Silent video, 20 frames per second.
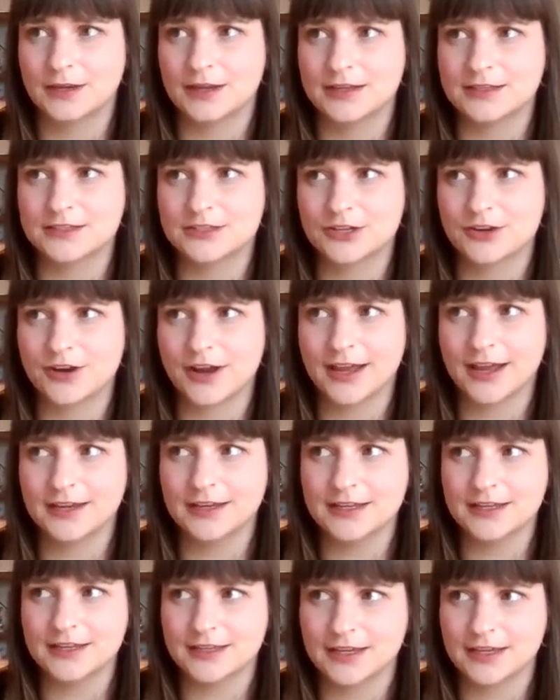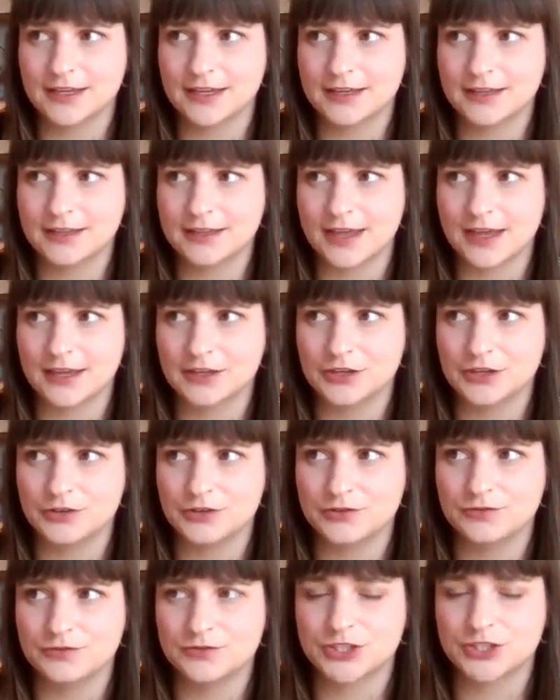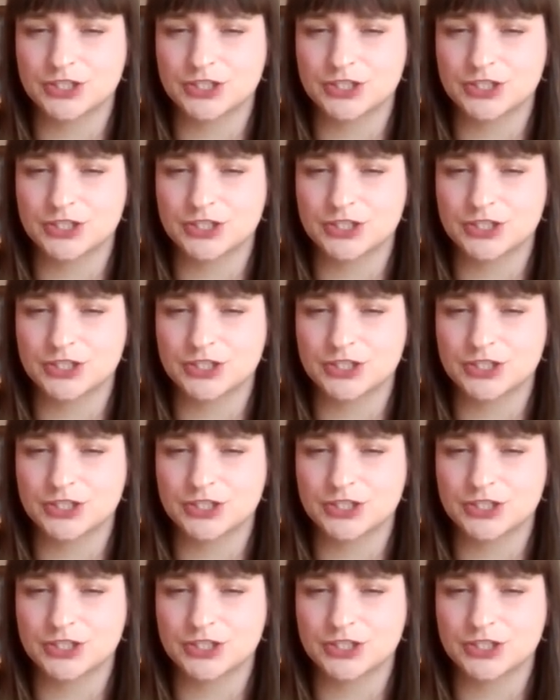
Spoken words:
is there anything that you've